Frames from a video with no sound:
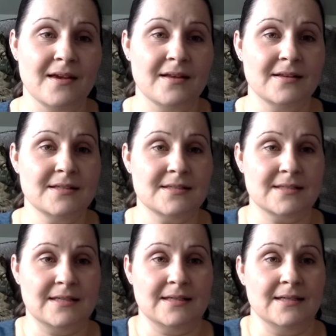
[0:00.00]
Let's
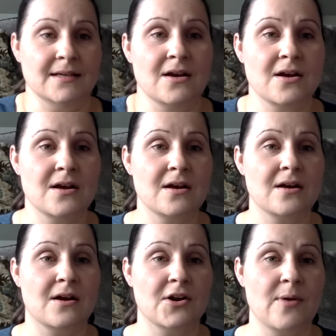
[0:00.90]
see.
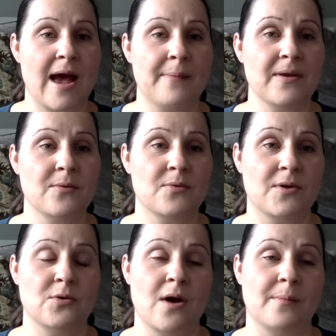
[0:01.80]
Are you happy with what
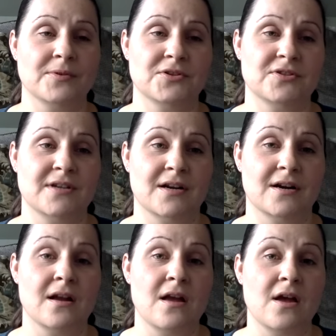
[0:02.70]
you accomplished this year?
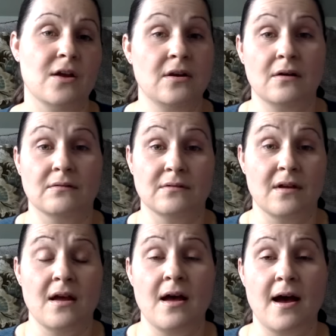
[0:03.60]
No.
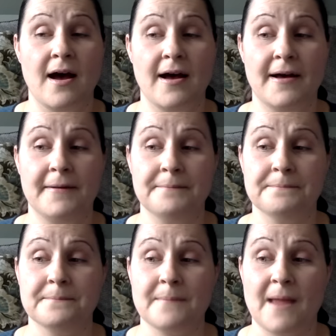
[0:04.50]
I
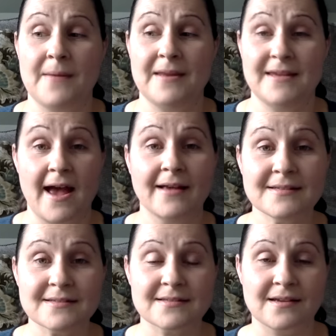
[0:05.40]
mean,
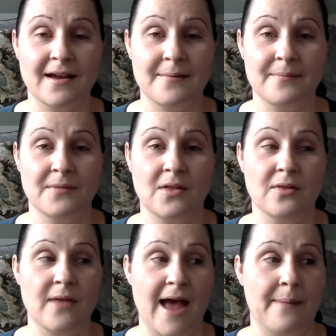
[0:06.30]
yes, I'm
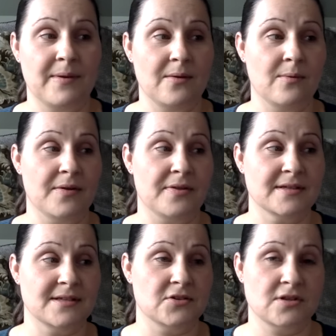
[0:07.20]
happy with the
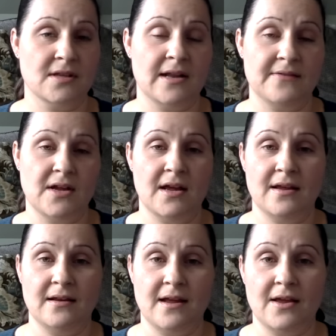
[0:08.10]
stitching that I've
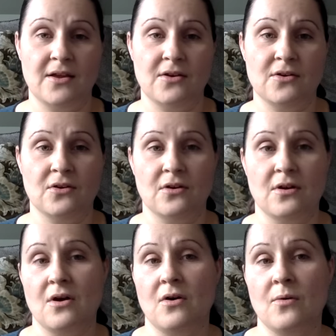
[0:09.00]
done, and
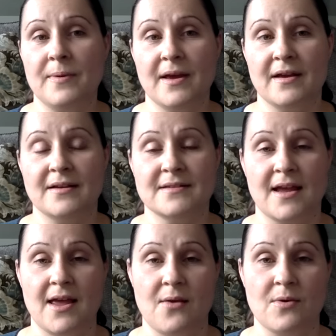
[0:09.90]
no, because
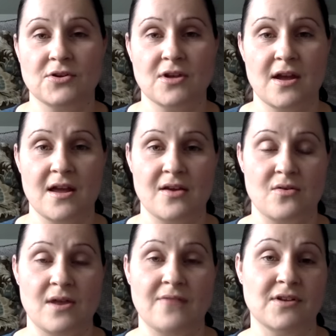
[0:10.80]
I wish I
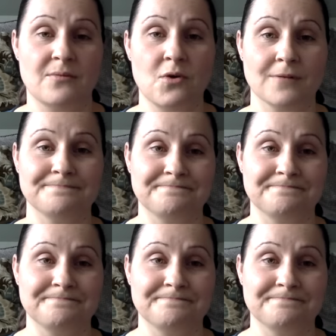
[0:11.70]
could have done more.